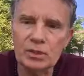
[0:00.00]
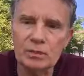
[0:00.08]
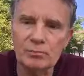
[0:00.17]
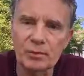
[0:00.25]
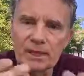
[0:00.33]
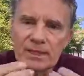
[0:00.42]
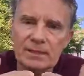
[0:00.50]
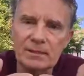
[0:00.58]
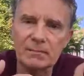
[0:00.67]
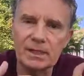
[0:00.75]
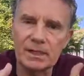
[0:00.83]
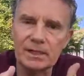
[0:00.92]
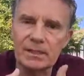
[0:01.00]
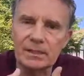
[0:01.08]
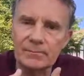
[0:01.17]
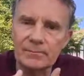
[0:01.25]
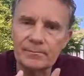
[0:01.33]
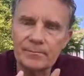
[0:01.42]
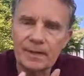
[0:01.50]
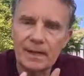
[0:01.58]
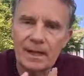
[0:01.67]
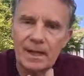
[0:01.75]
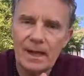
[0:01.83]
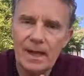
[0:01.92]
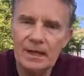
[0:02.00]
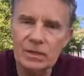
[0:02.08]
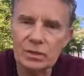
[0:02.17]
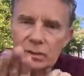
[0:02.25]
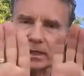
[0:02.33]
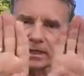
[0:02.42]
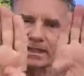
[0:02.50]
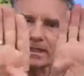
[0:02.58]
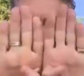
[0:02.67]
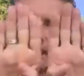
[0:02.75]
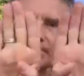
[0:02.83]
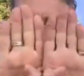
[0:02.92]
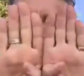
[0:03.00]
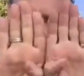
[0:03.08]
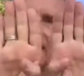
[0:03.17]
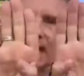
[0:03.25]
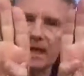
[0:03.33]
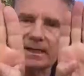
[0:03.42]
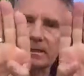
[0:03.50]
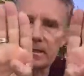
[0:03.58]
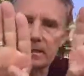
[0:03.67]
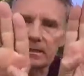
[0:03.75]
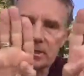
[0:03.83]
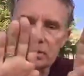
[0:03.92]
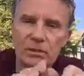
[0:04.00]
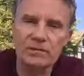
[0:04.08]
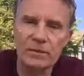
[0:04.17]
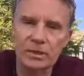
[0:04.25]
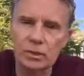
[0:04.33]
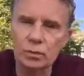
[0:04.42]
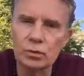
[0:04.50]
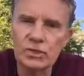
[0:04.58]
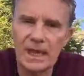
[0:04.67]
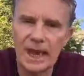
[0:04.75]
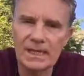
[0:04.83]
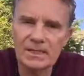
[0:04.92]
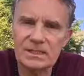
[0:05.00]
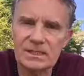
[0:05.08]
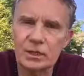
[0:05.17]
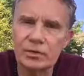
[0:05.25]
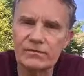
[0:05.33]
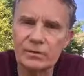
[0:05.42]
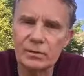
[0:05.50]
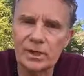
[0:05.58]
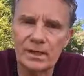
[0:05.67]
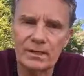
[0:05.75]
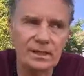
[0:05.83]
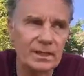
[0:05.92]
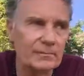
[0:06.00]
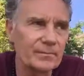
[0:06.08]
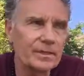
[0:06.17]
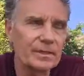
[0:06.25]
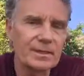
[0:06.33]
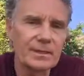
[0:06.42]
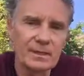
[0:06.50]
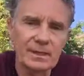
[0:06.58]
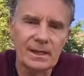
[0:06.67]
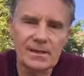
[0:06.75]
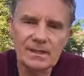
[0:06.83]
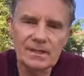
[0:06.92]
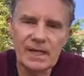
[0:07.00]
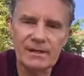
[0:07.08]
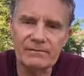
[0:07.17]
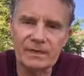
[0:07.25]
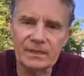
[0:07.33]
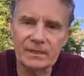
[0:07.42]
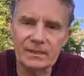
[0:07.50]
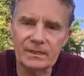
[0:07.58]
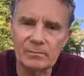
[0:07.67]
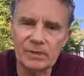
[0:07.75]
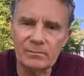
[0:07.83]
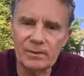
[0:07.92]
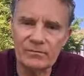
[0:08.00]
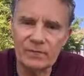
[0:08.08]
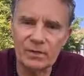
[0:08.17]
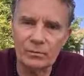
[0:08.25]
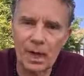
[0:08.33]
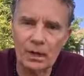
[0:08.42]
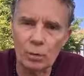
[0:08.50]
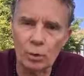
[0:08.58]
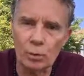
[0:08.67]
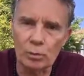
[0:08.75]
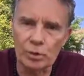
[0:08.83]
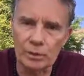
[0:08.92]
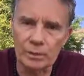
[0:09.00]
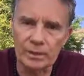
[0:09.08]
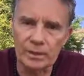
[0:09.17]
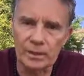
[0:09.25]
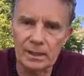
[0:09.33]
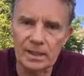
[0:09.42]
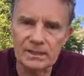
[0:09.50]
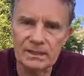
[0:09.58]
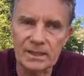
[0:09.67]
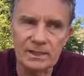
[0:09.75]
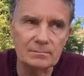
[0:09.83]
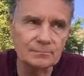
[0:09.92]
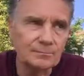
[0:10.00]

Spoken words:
to bring somebody in and do a side-by-side sort of a newscast interview kind of thing. And that's kind of a neat thing that me and my friend Ron Orr were doing last night.